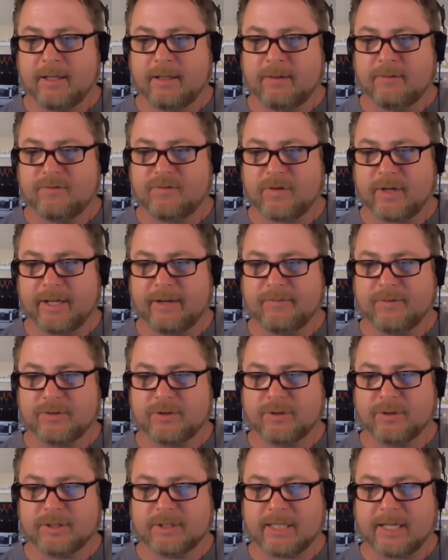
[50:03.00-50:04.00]
flavor
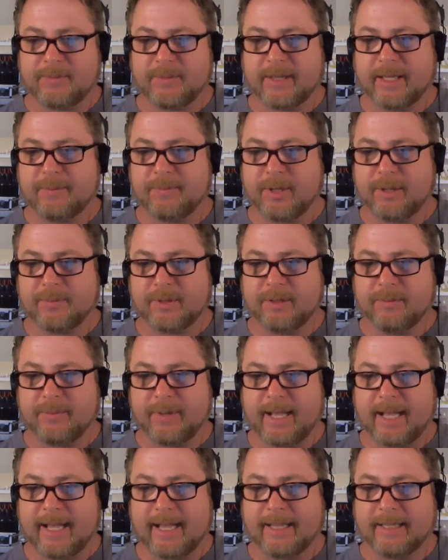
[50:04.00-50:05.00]
to the top of that pumpkin
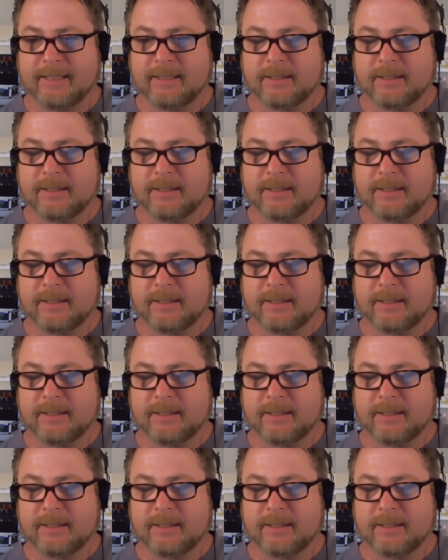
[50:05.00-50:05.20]
pie,